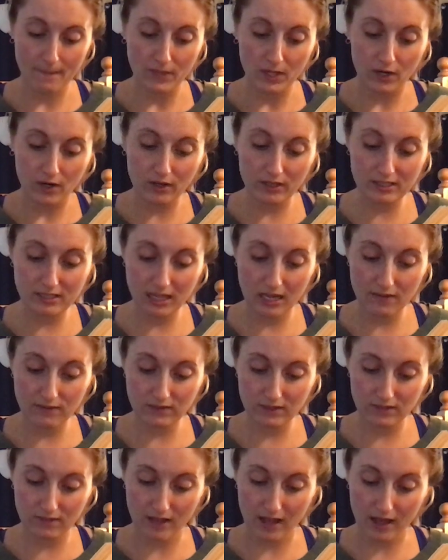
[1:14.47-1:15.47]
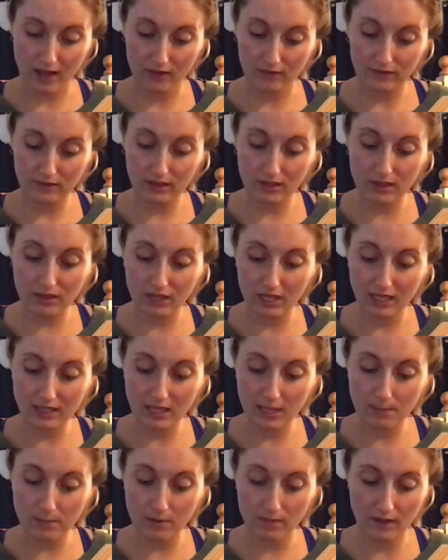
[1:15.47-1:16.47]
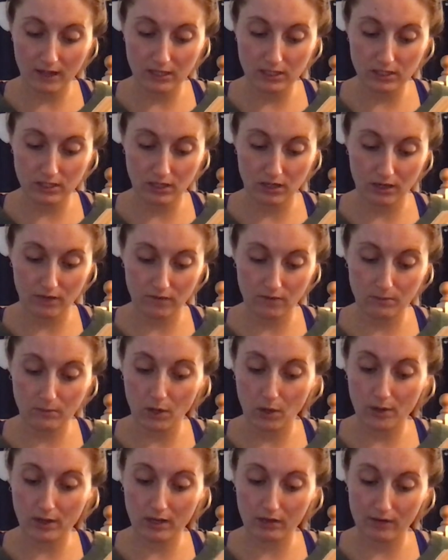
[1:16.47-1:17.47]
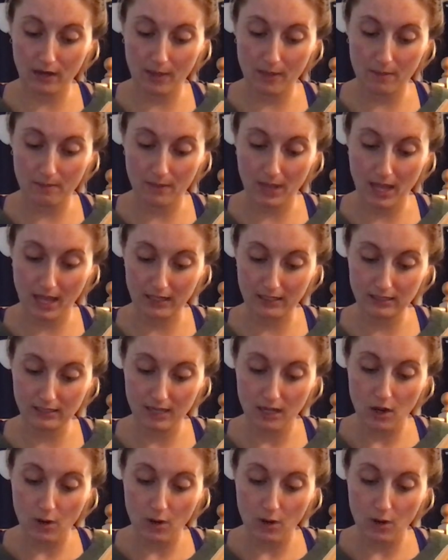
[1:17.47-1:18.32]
Her safety valve, the thing that prevented her from going around the bend,